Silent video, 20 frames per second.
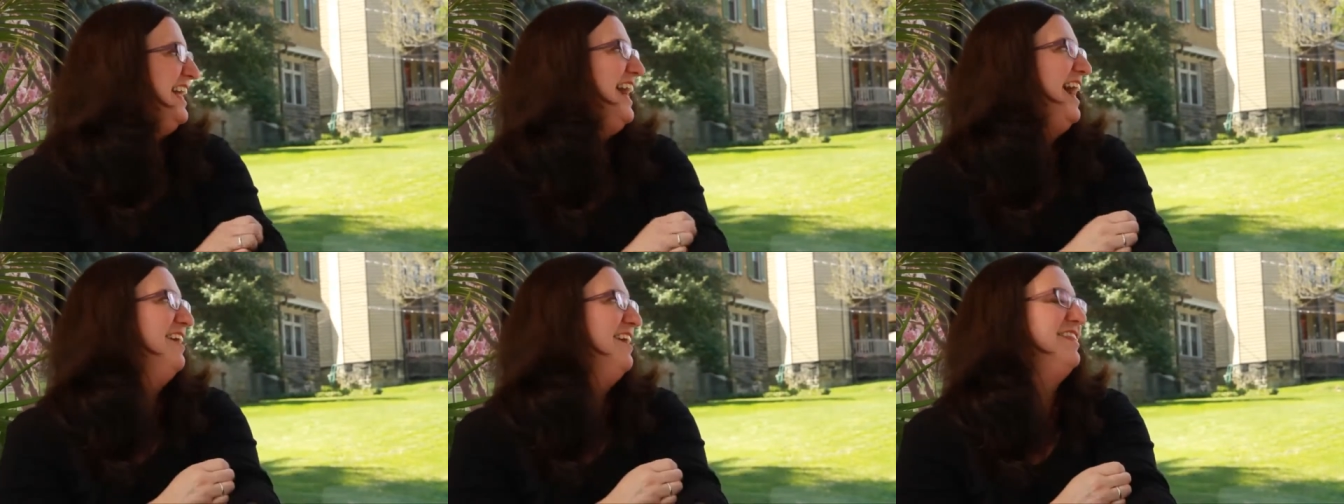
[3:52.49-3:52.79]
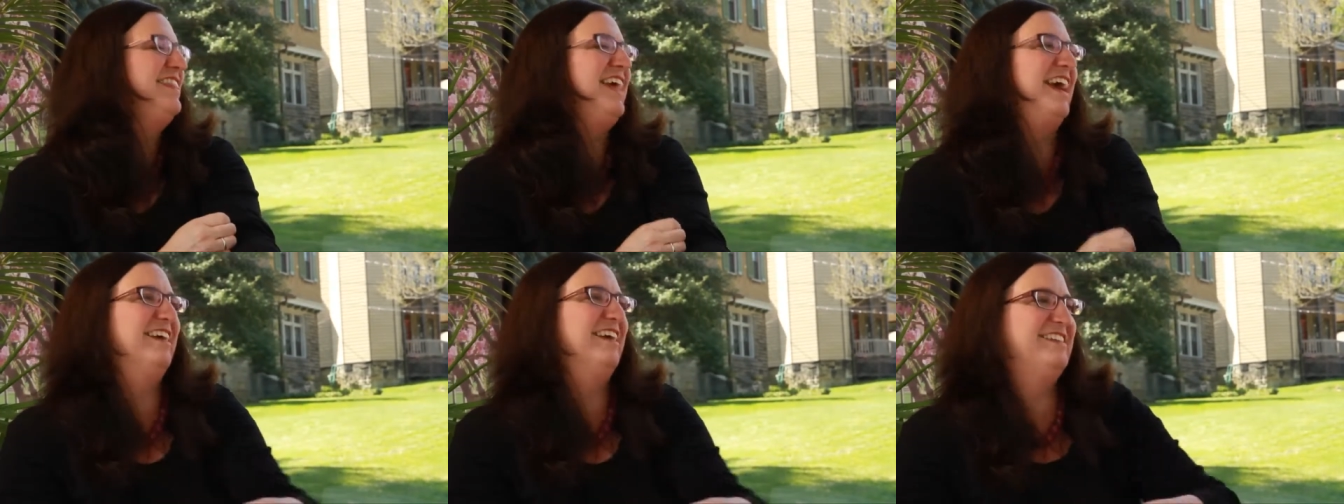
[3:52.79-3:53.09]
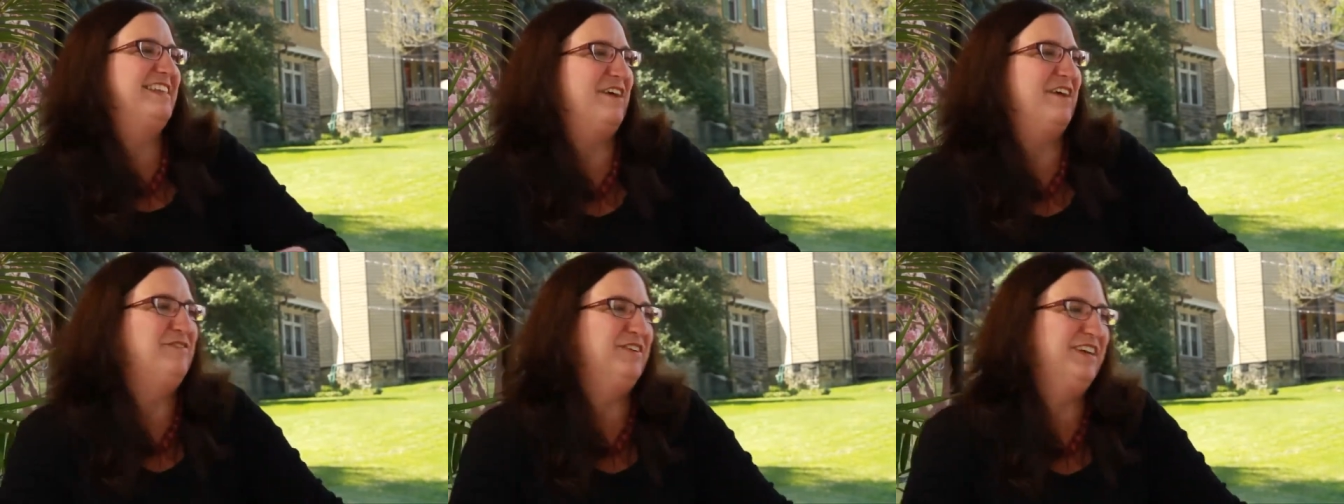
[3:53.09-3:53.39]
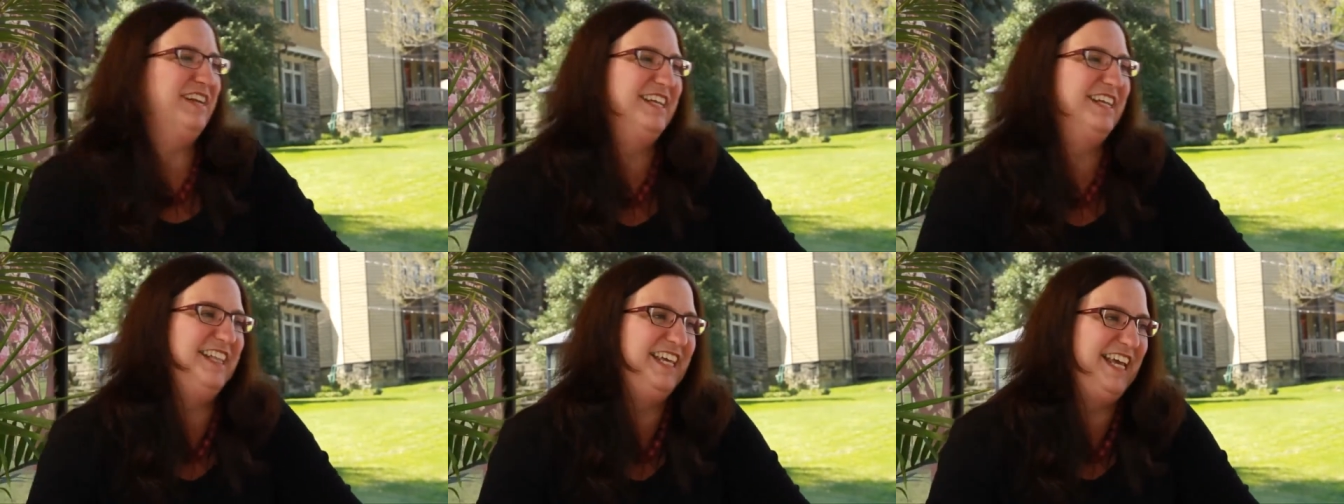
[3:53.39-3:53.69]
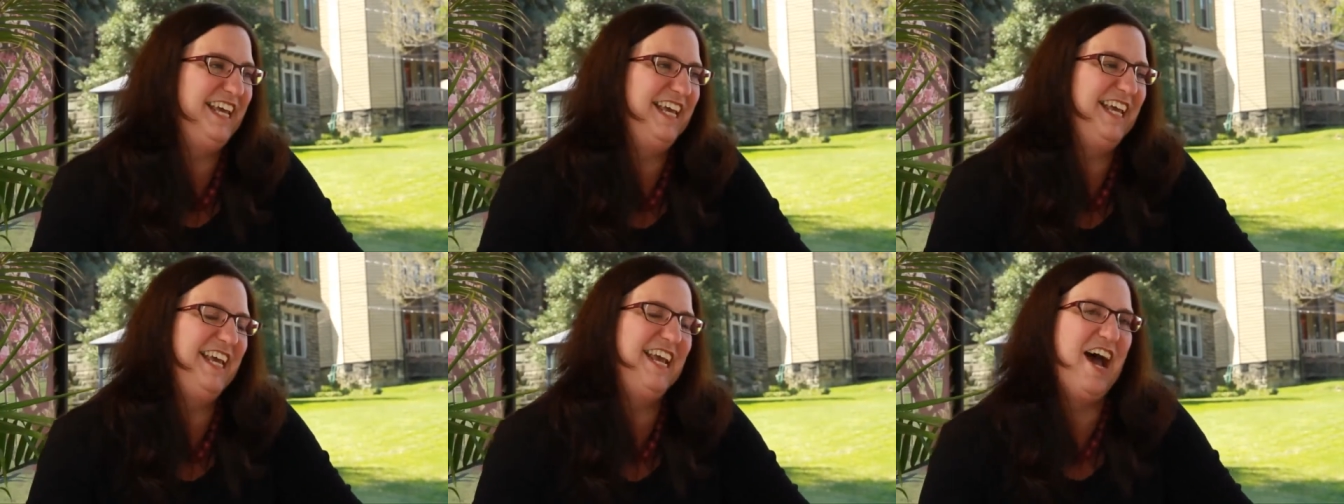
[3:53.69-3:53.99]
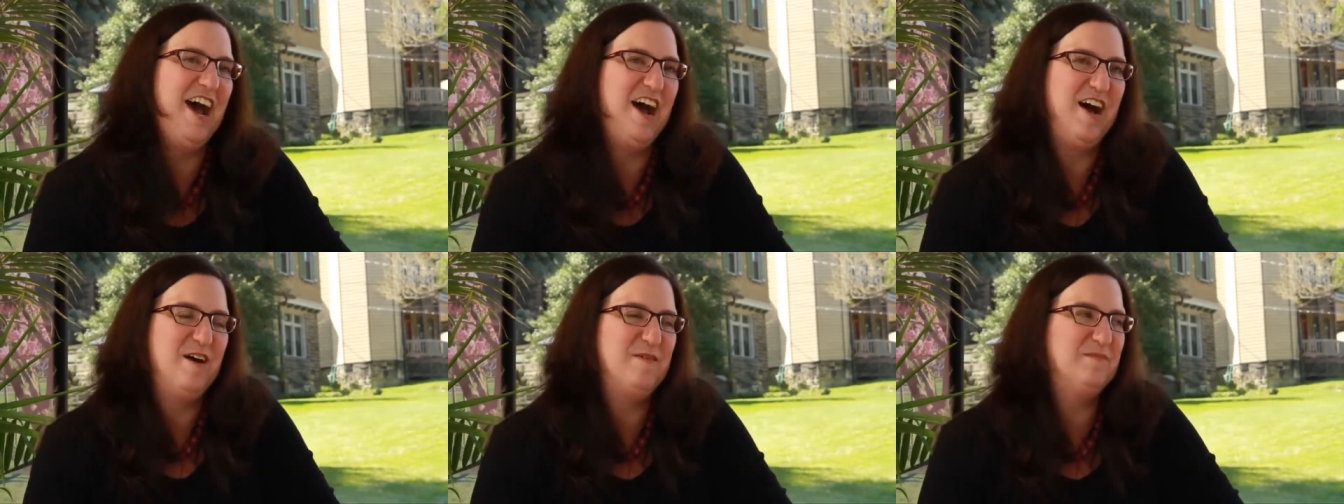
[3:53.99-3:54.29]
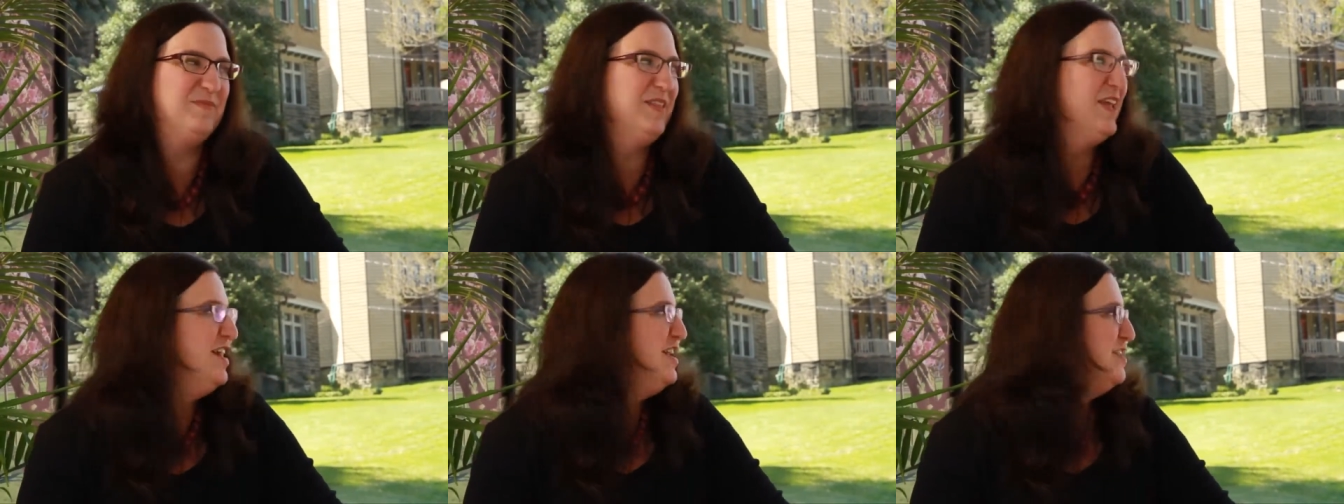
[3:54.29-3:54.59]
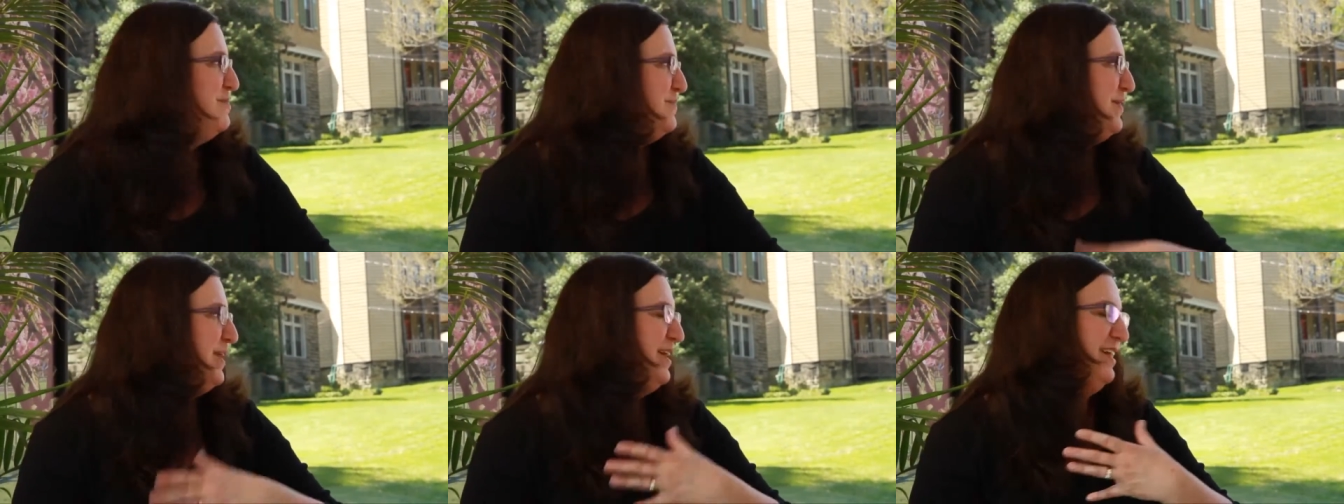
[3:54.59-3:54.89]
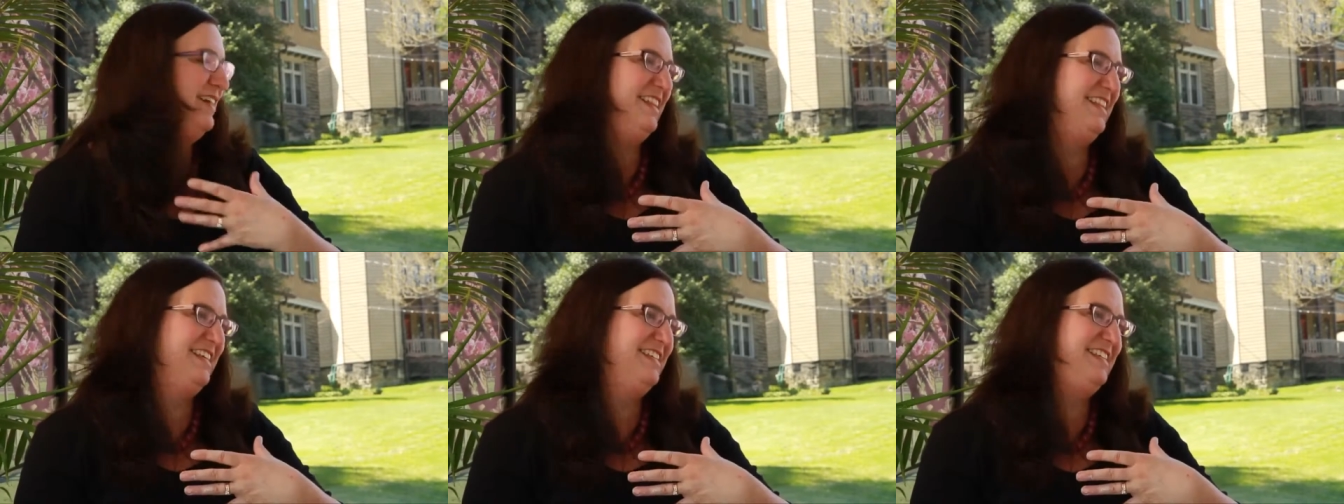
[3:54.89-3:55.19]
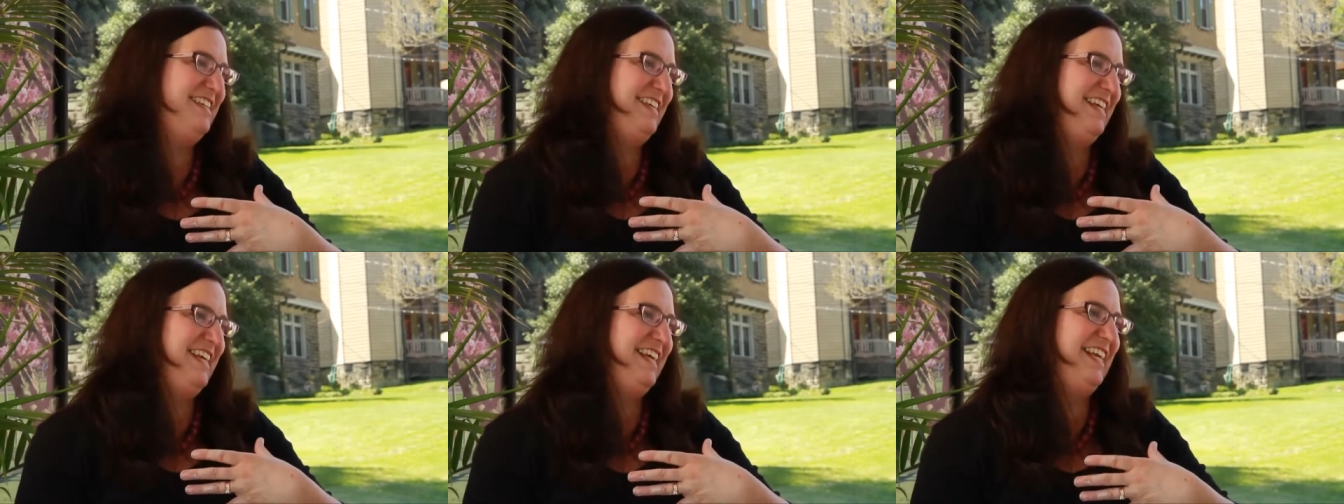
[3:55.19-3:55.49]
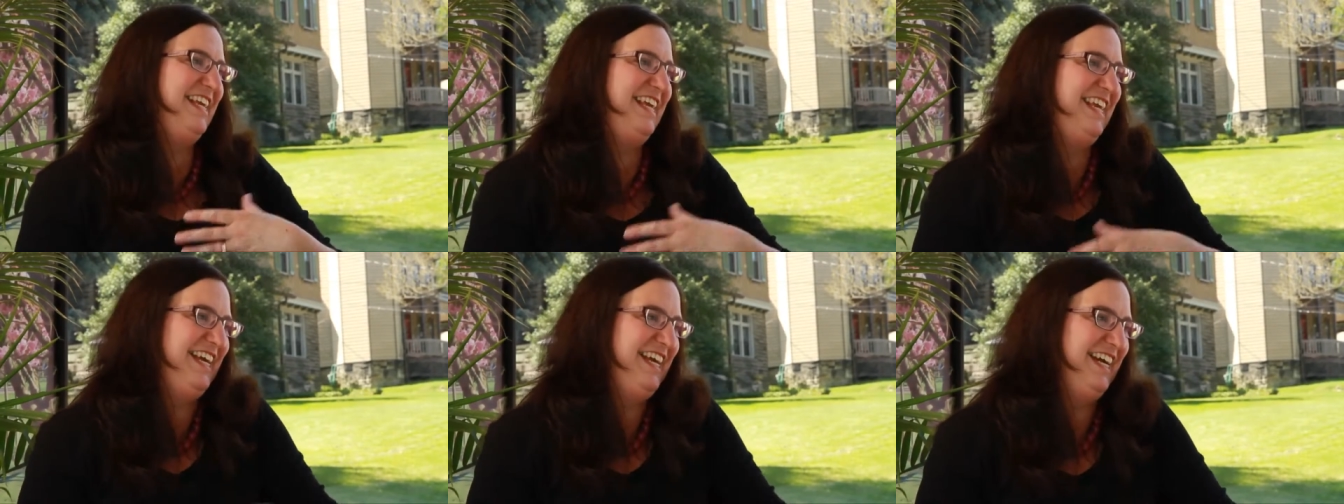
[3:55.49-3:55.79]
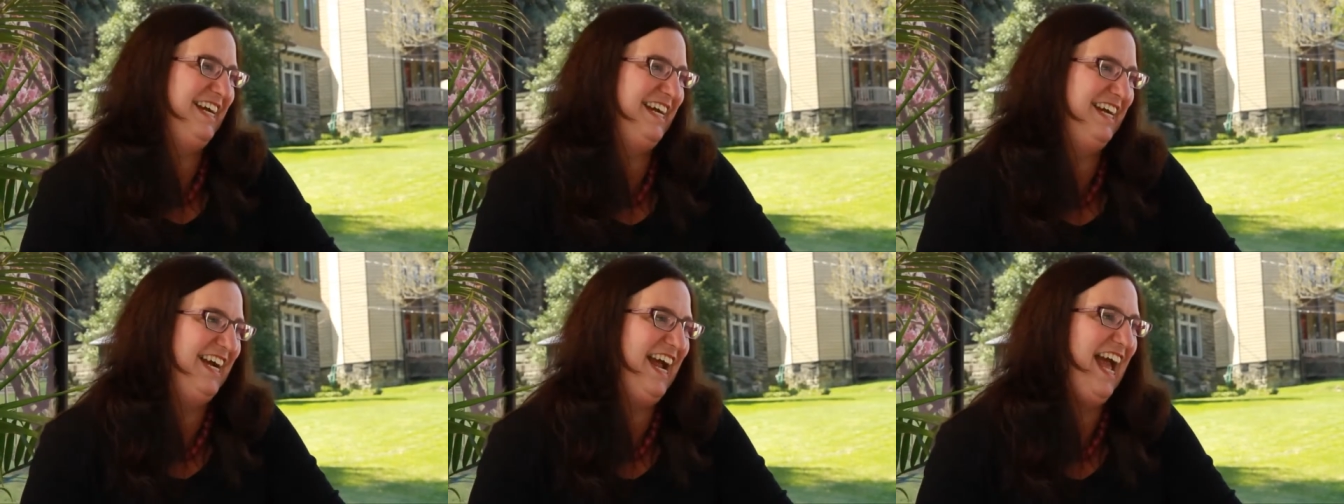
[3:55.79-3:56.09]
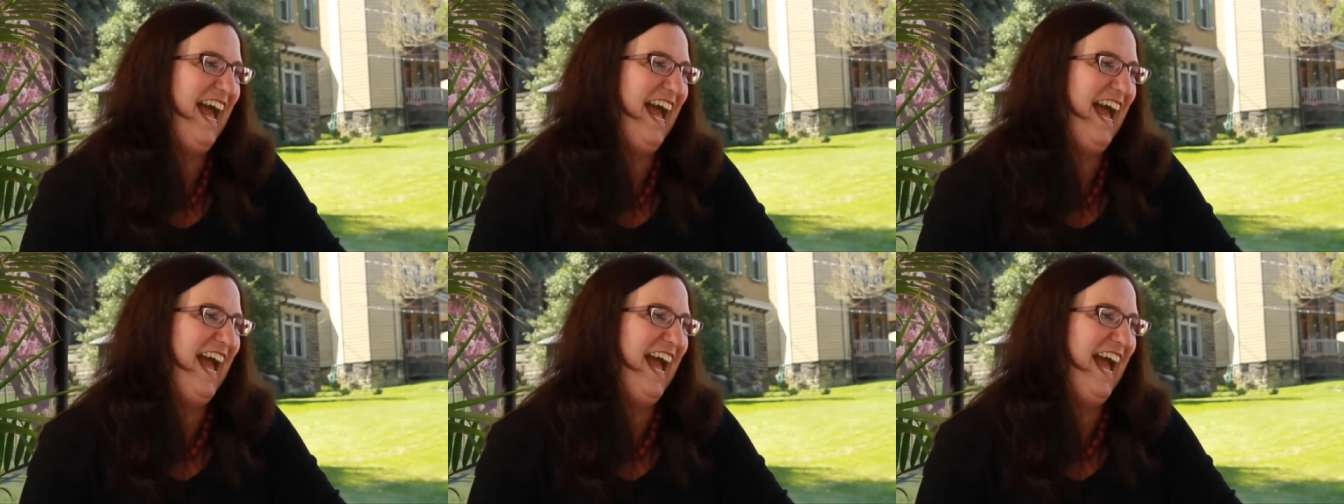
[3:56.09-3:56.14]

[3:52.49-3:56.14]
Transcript: you know they're definitely um, part of the scene here.